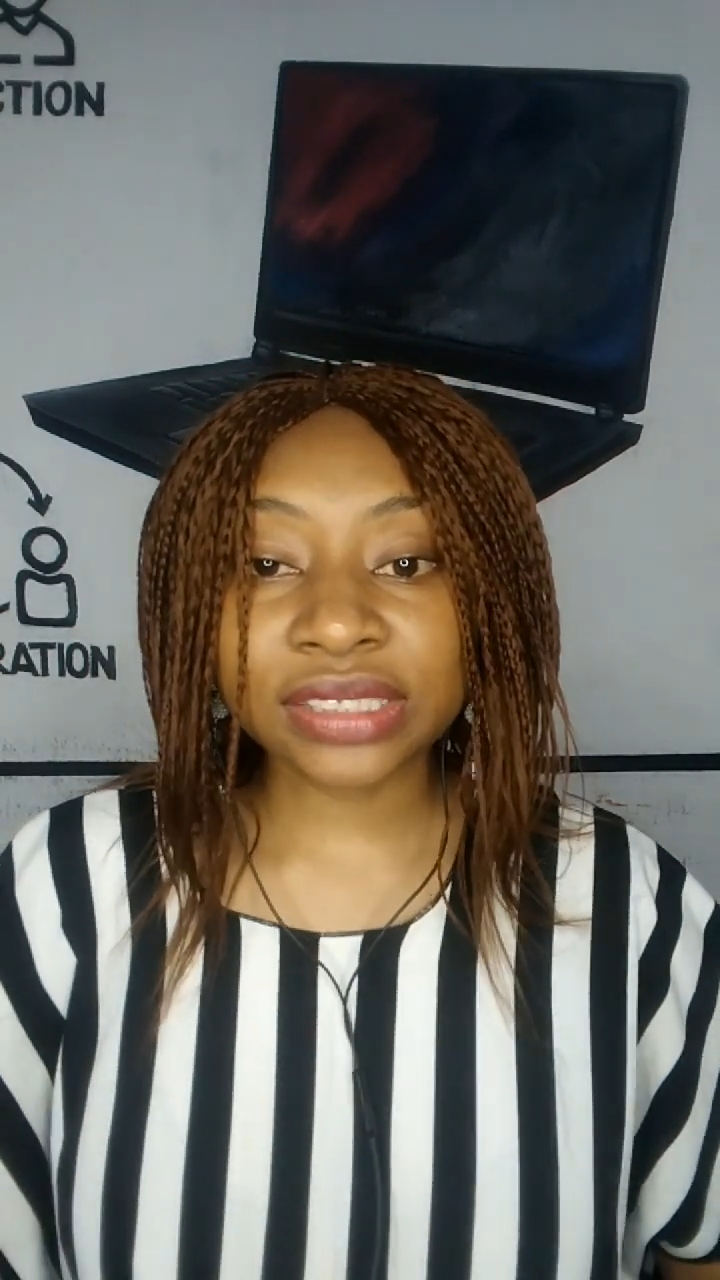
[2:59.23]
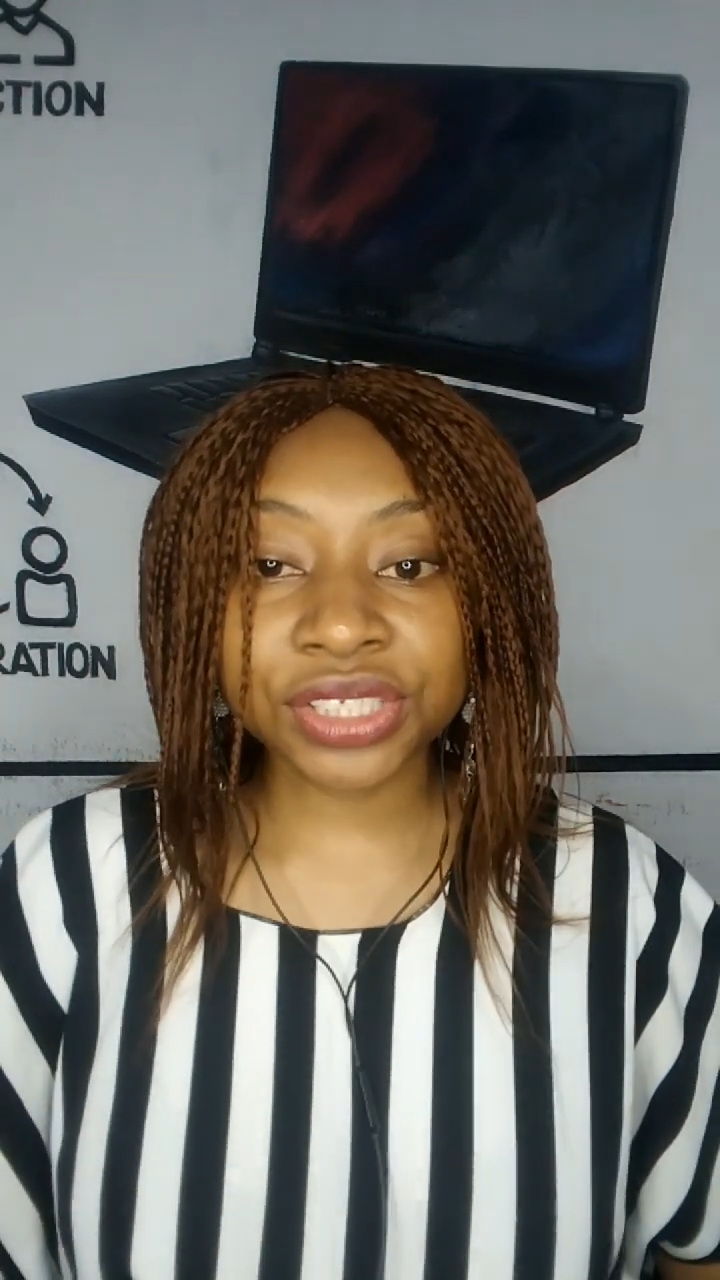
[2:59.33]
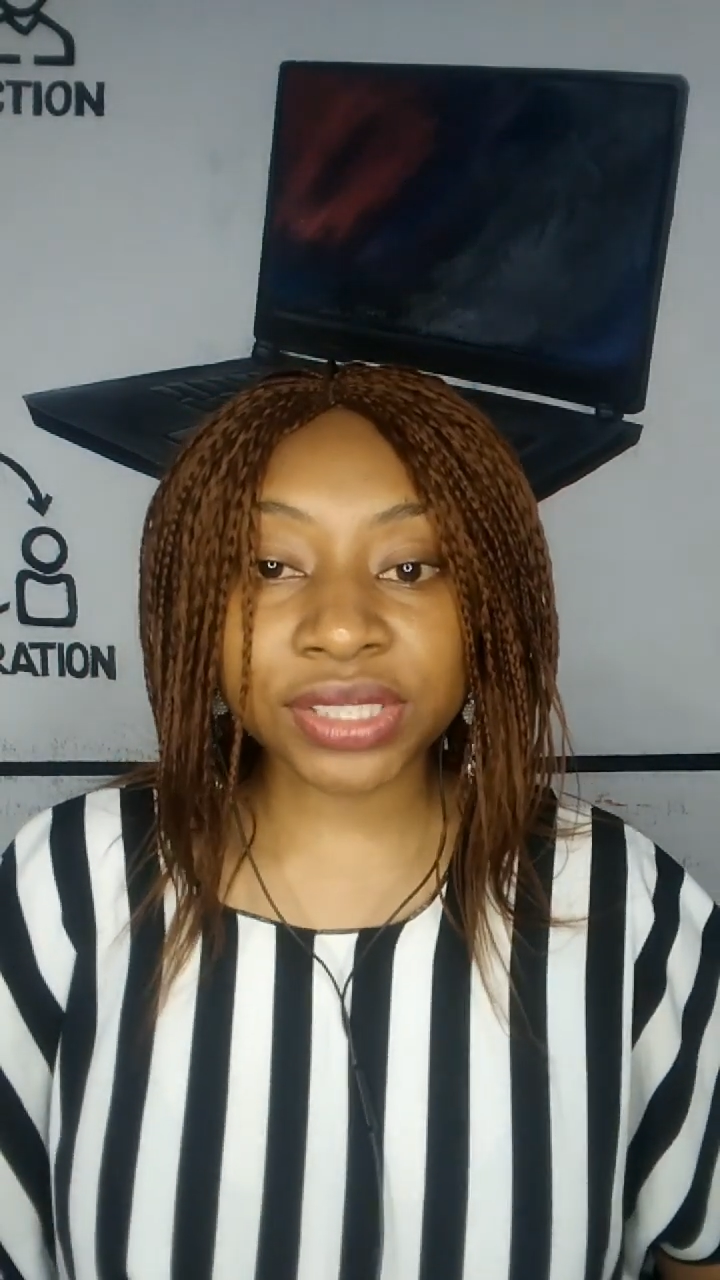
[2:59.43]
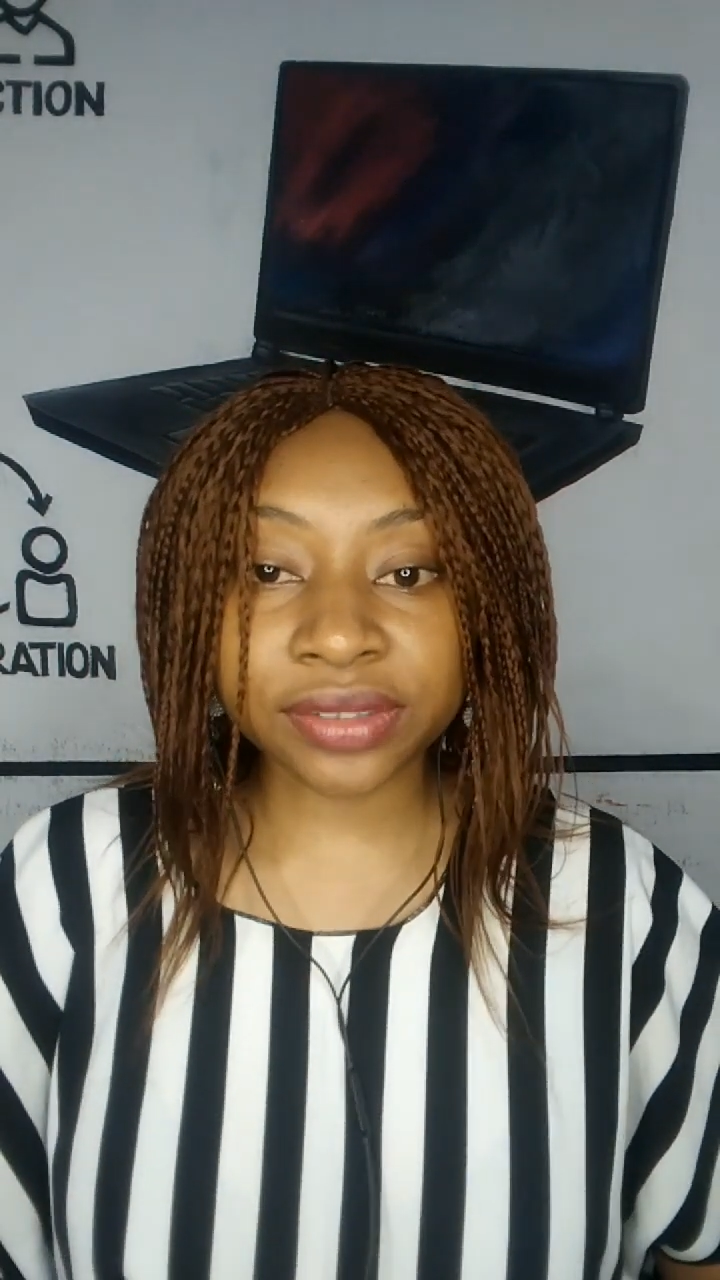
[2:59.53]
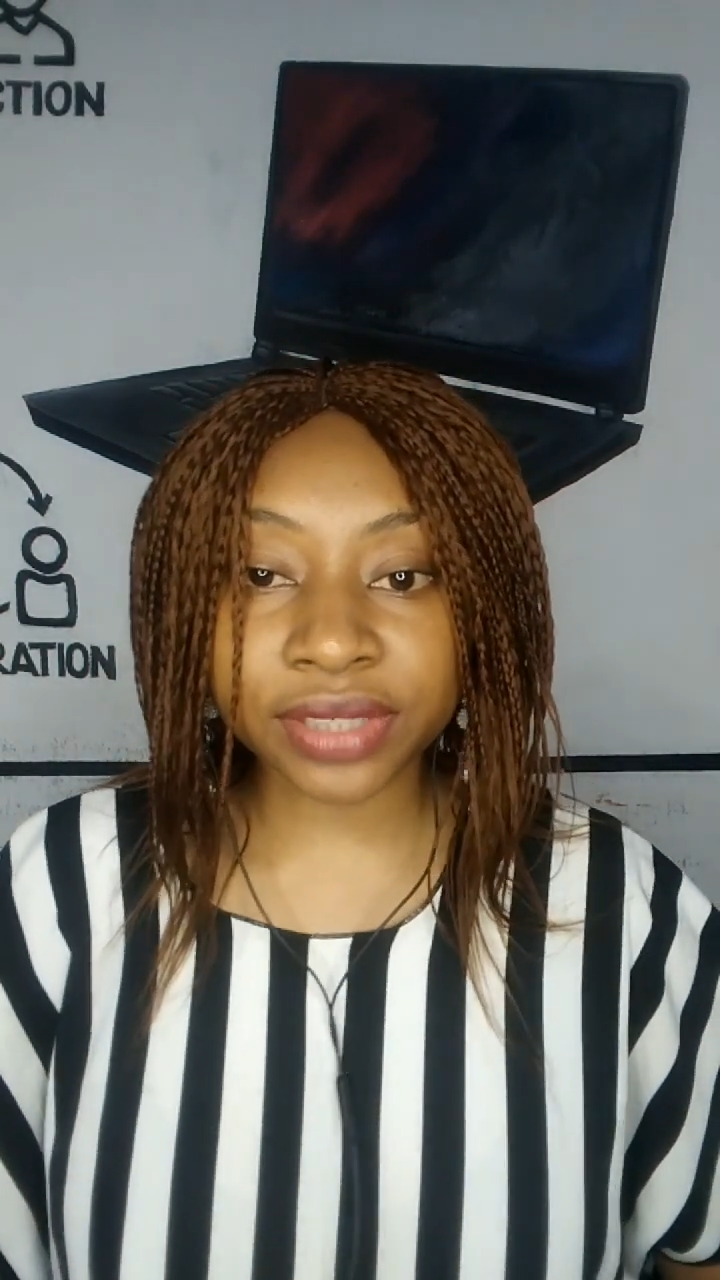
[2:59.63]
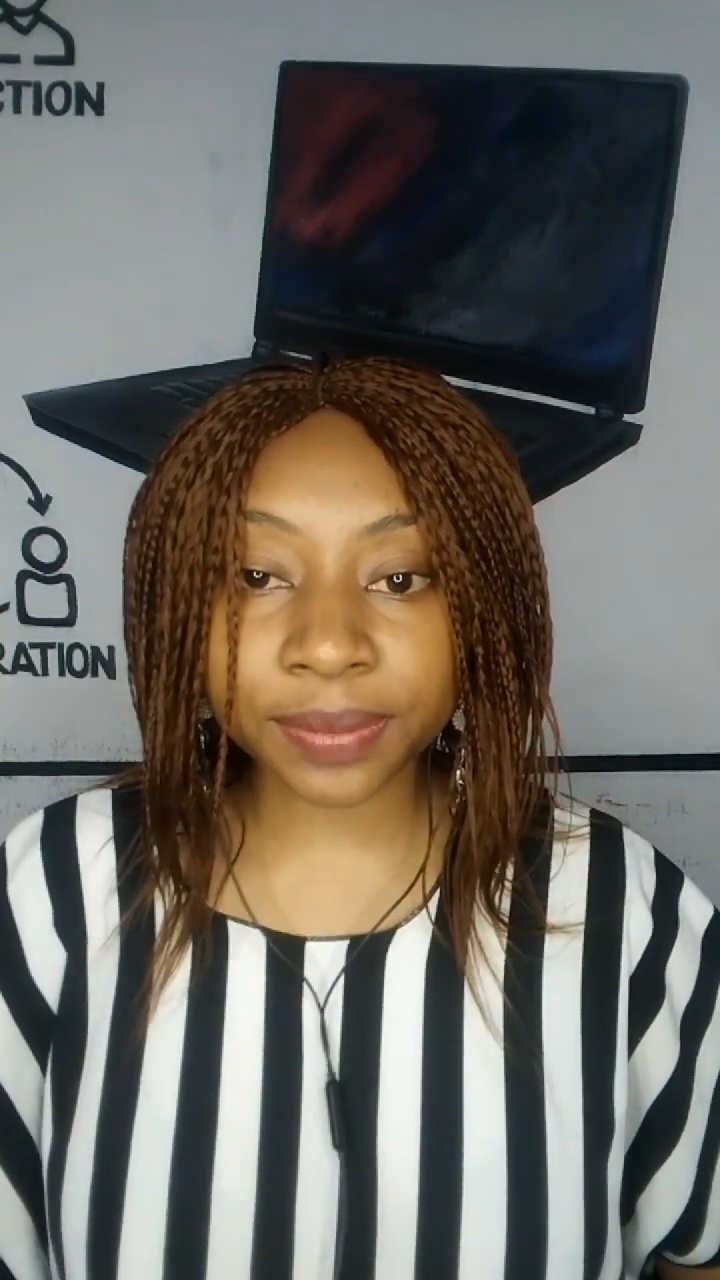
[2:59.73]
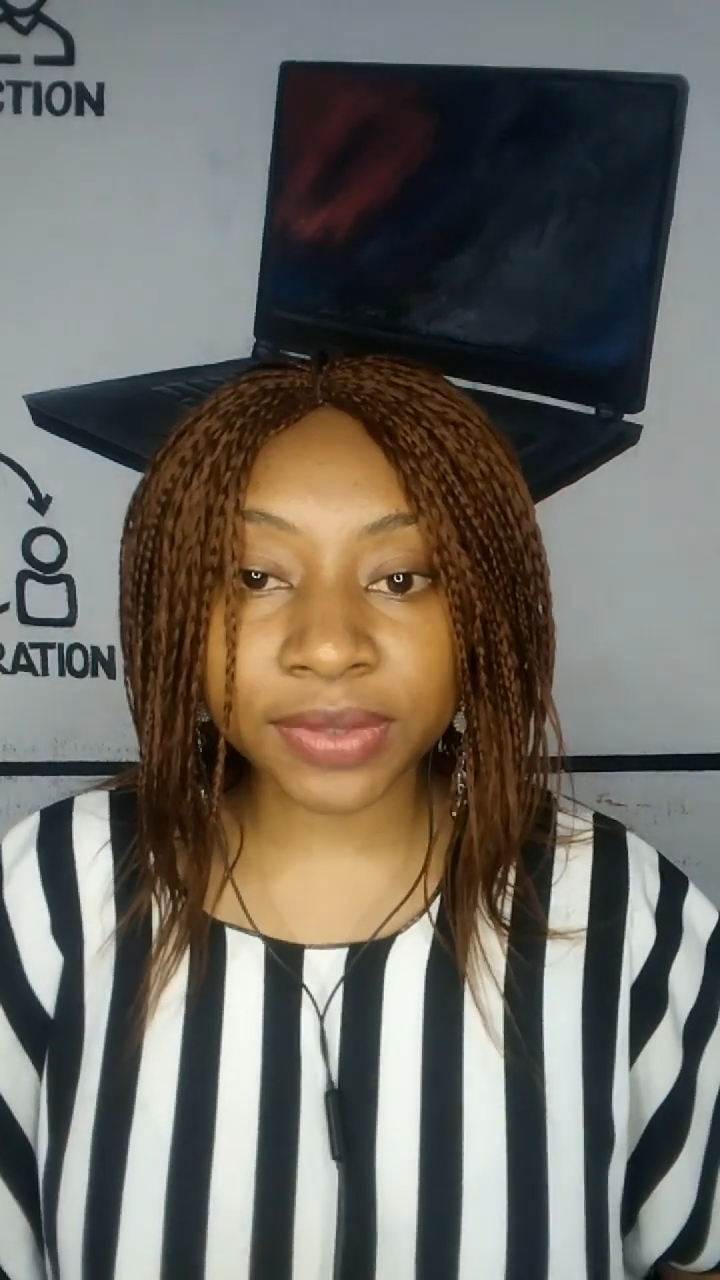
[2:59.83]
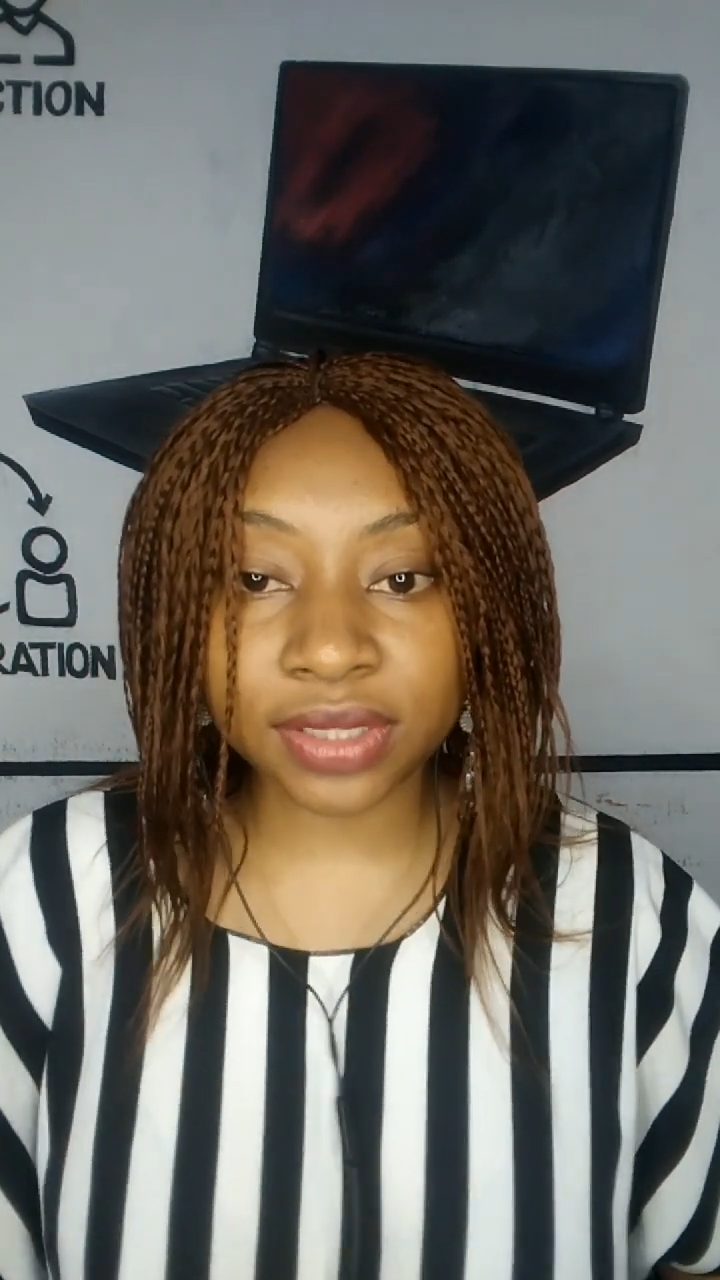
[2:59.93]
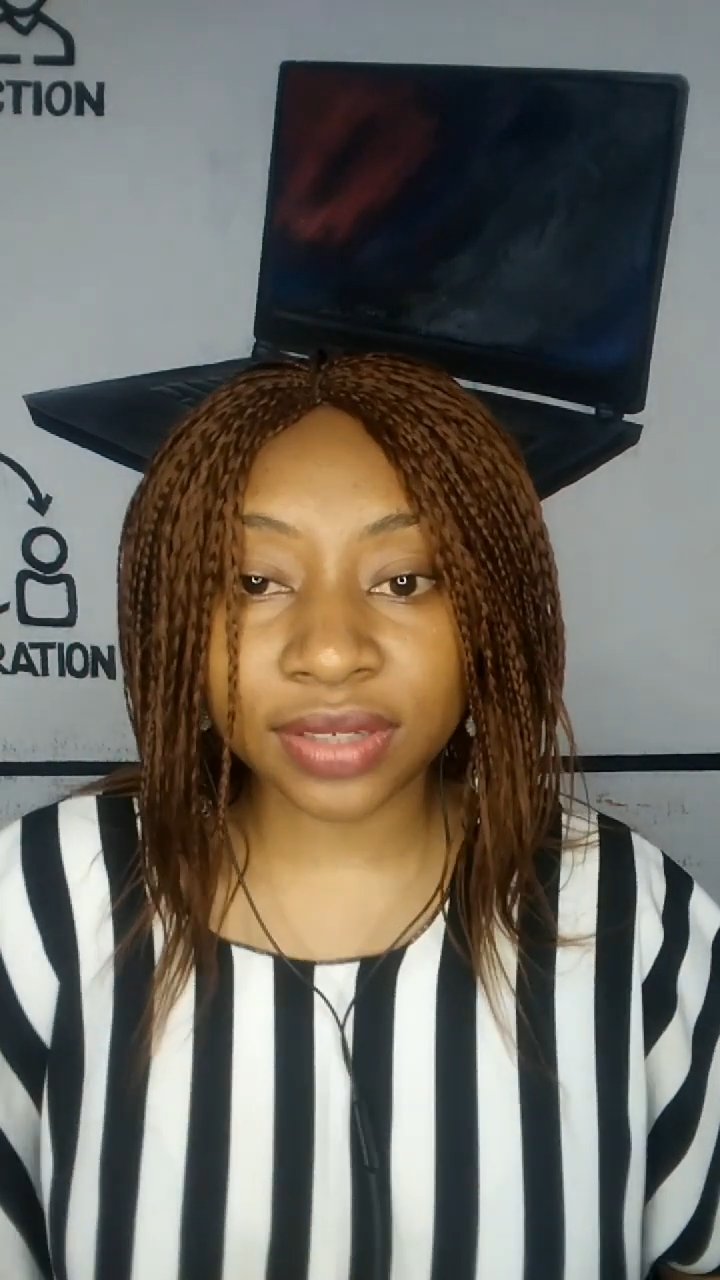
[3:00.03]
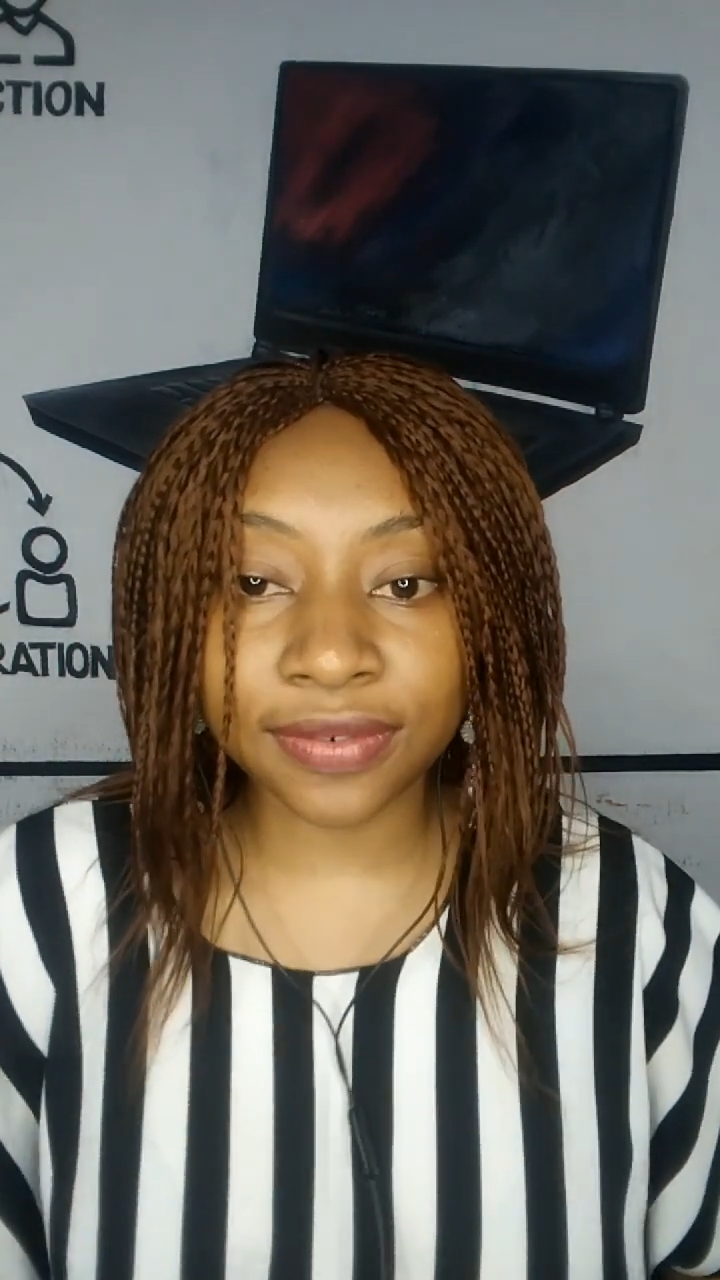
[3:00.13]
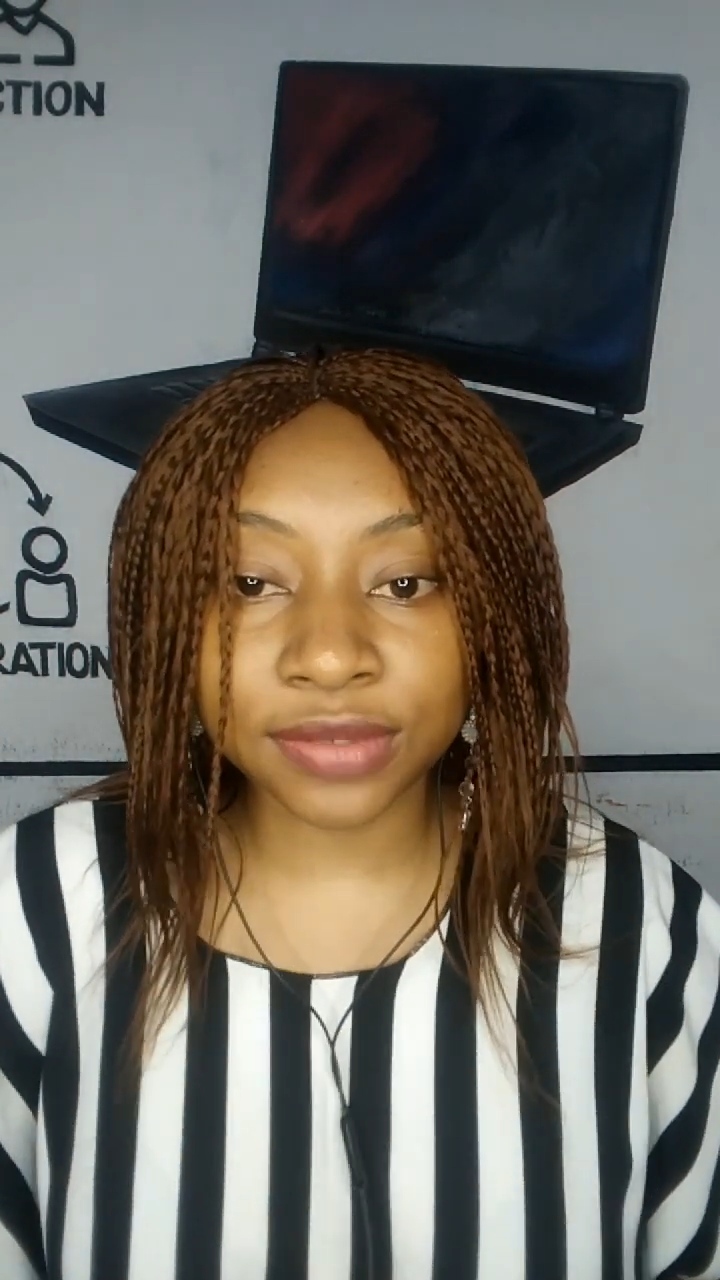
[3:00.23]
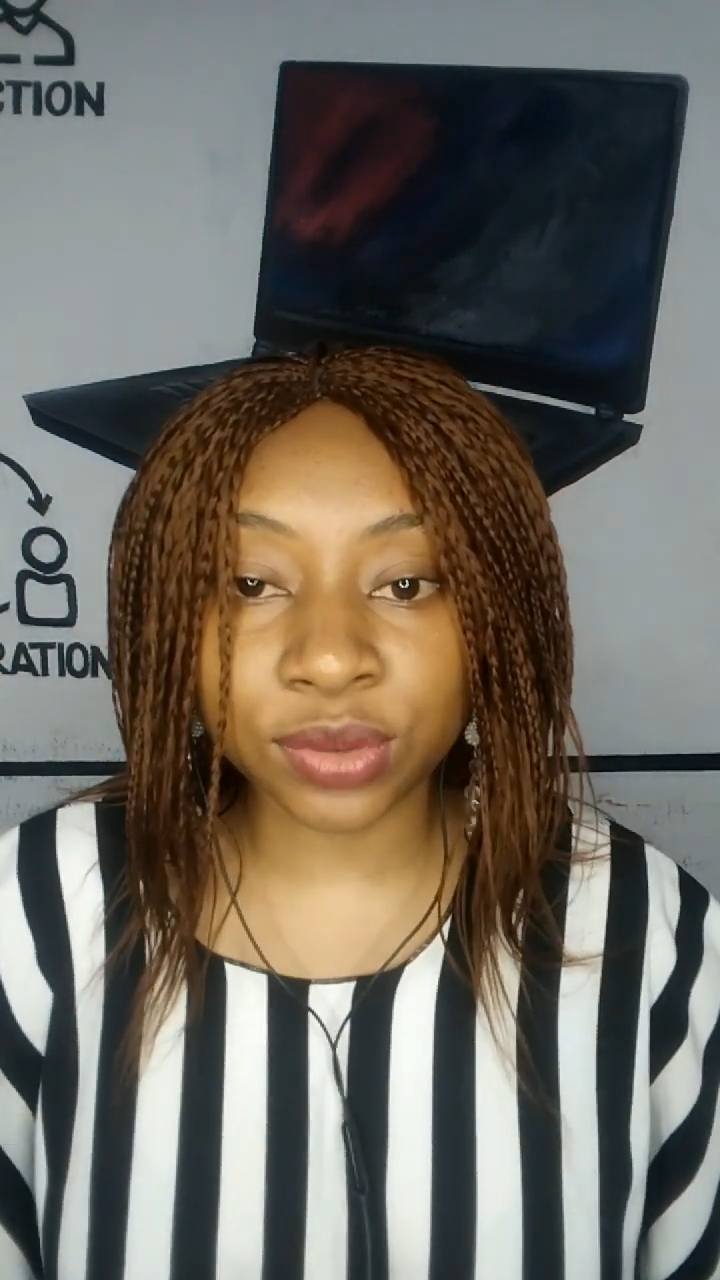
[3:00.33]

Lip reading: scripts